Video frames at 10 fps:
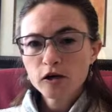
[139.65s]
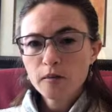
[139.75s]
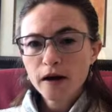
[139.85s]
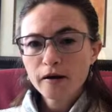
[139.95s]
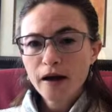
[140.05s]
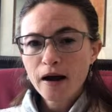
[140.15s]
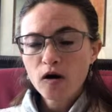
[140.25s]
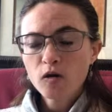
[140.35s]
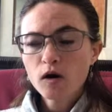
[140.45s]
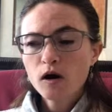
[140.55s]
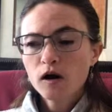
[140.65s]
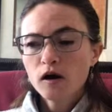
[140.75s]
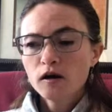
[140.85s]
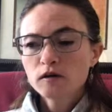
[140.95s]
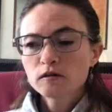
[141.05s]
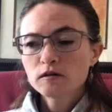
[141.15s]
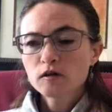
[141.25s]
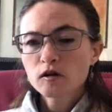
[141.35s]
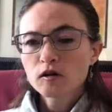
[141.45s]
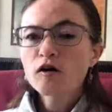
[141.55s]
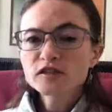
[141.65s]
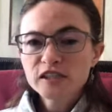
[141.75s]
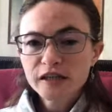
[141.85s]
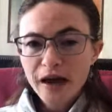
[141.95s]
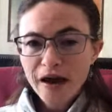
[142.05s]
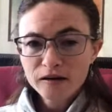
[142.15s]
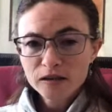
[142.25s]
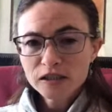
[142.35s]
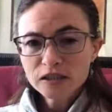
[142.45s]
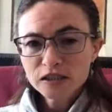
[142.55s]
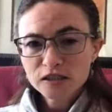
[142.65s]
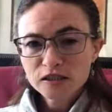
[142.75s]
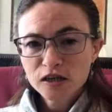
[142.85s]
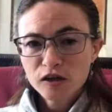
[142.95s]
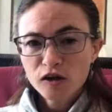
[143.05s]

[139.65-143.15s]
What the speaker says: about how love is the catalyst.